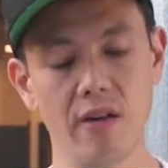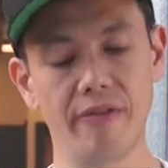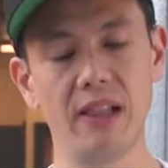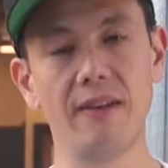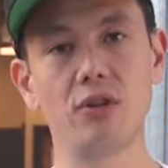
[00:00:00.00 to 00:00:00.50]

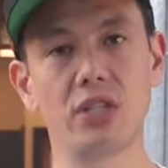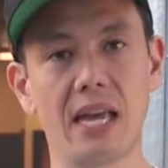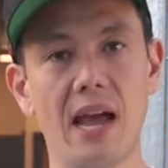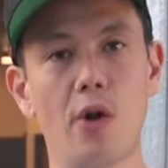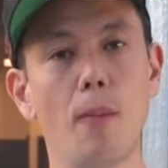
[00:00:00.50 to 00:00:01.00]
flavor to
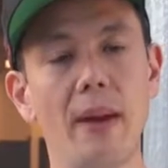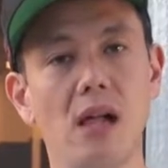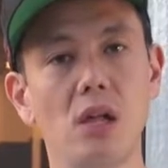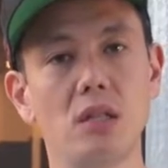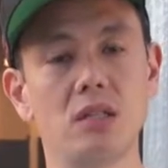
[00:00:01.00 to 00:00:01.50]

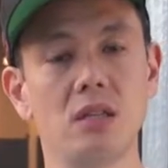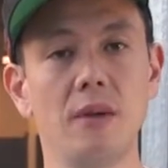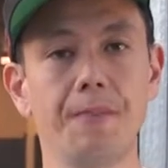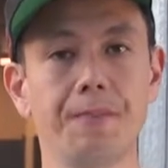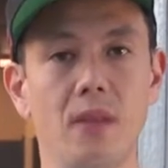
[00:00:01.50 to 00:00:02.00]
counterbalance
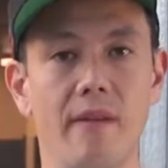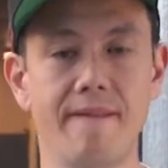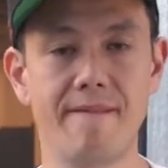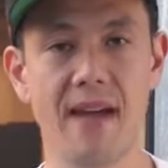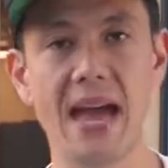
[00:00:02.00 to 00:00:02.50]

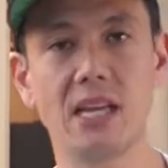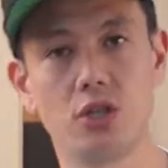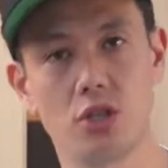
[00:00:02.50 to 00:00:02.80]
fatty,